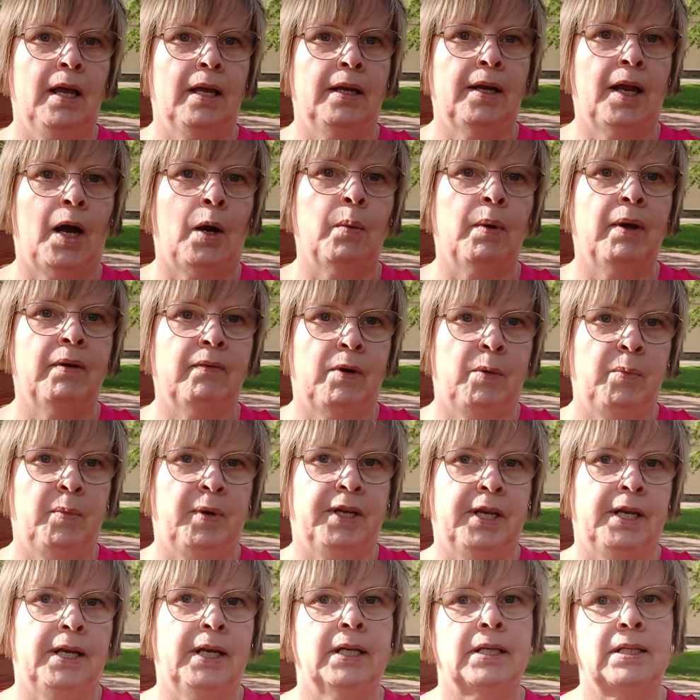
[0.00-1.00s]
Now
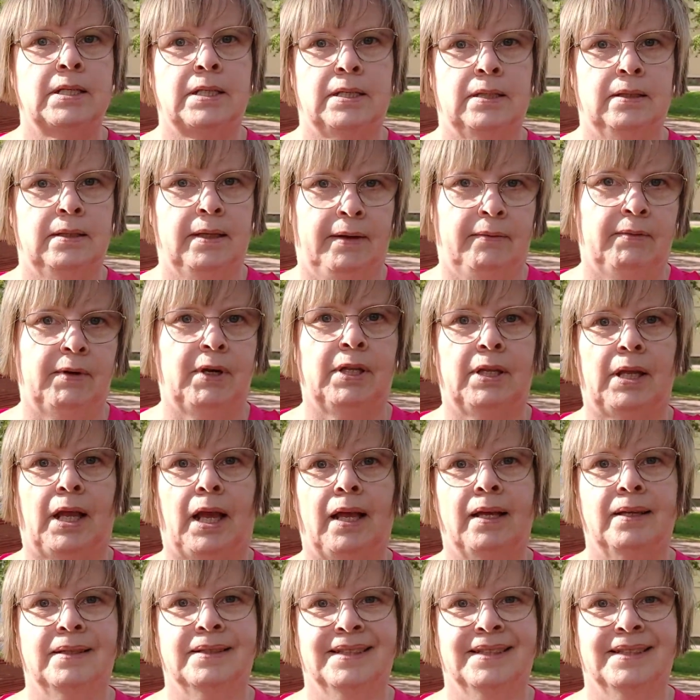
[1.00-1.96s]
everybody does everything.